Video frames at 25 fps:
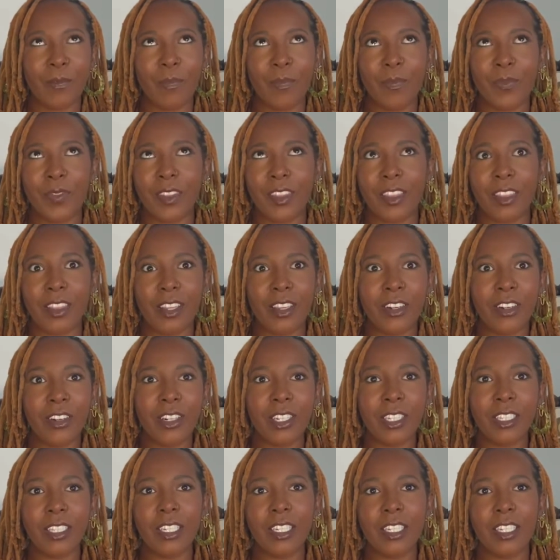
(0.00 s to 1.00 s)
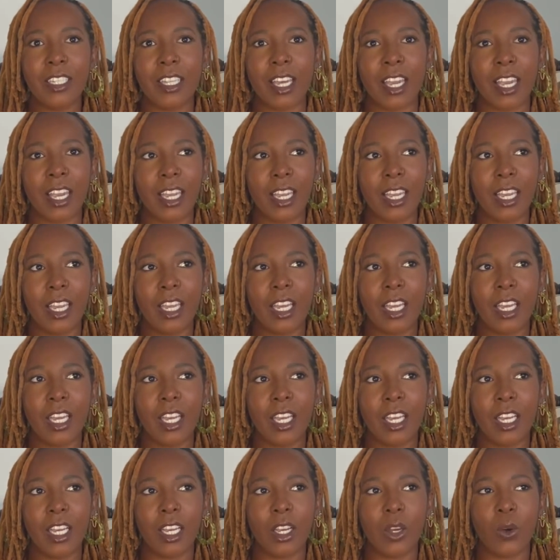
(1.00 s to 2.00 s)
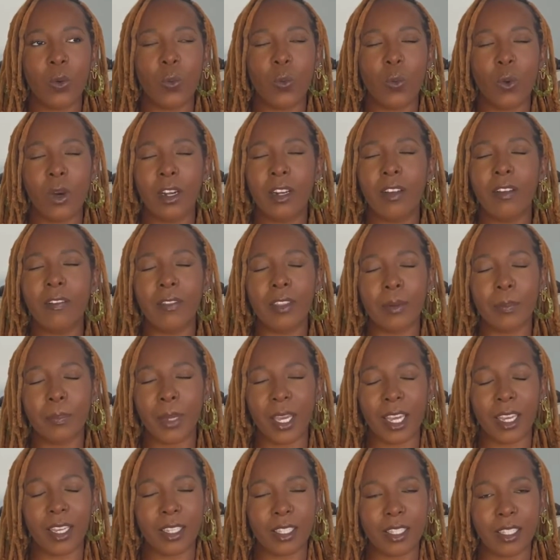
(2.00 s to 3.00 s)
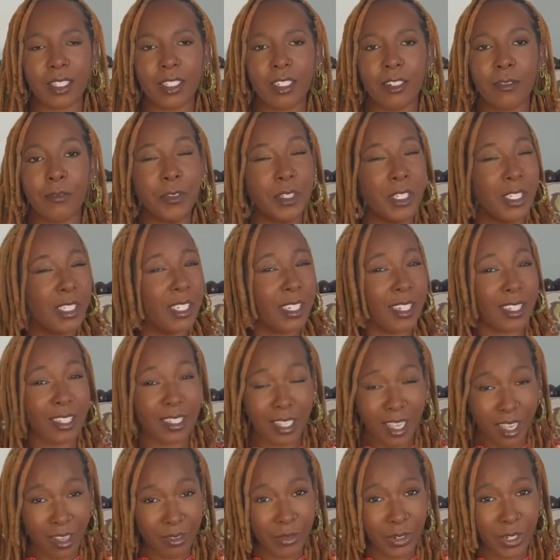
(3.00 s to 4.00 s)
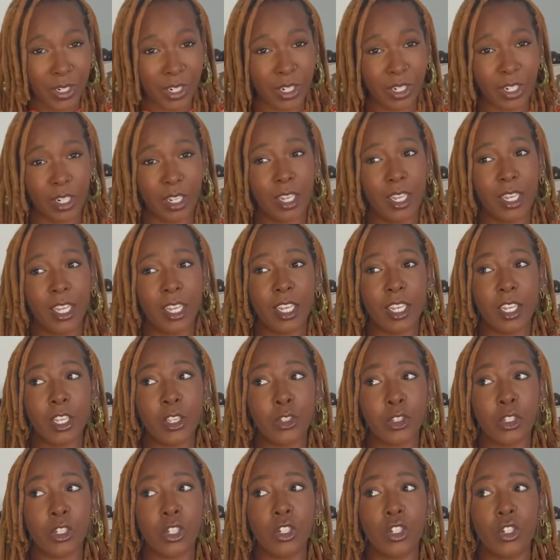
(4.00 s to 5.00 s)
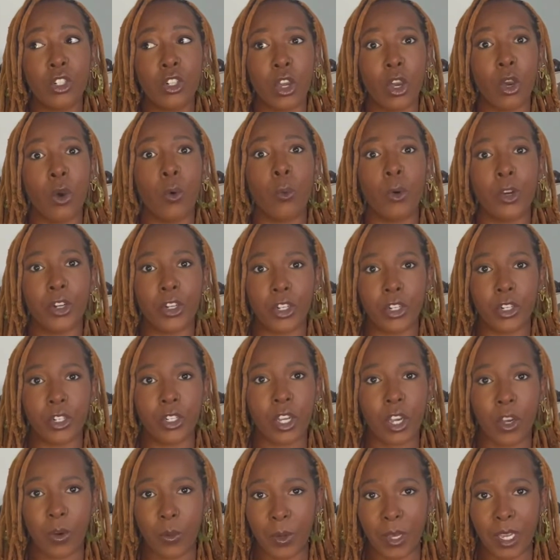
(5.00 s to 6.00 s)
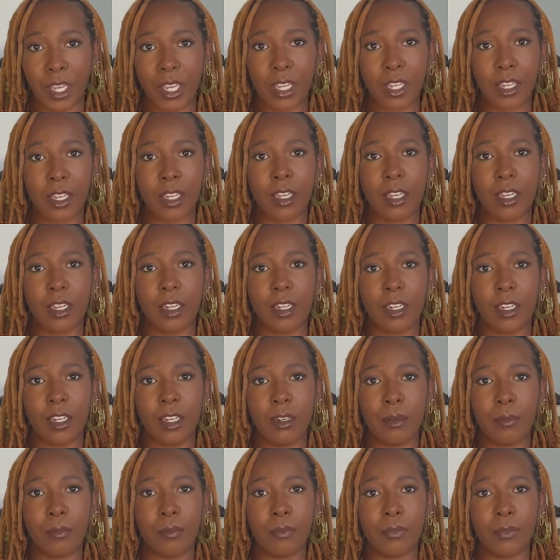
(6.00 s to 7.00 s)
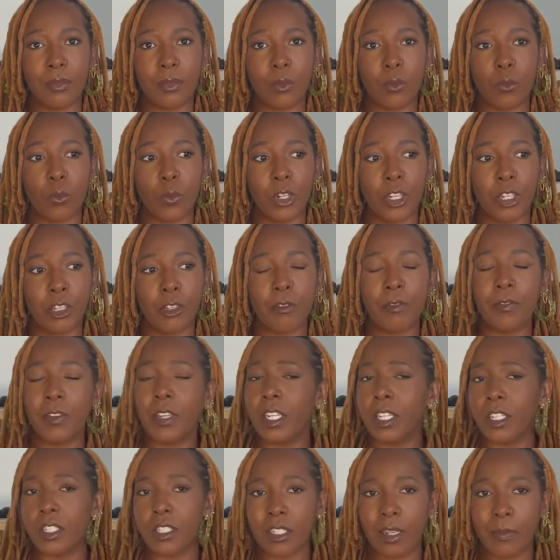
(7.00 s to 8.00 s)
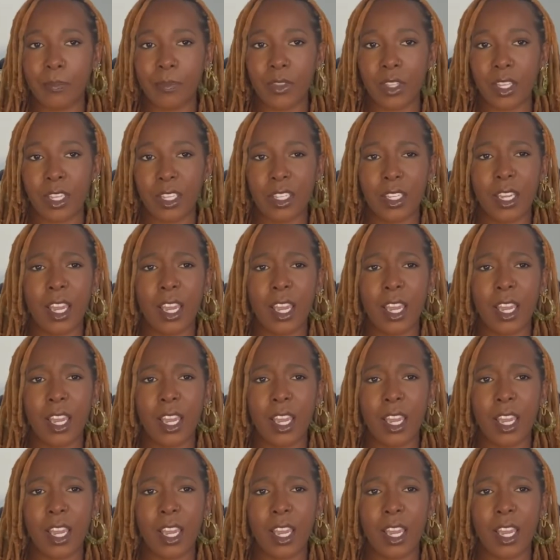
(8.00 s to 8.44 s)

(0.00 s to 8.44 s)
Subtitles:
literally, like, one of the best feelings ever is to know where you're going when you finish something.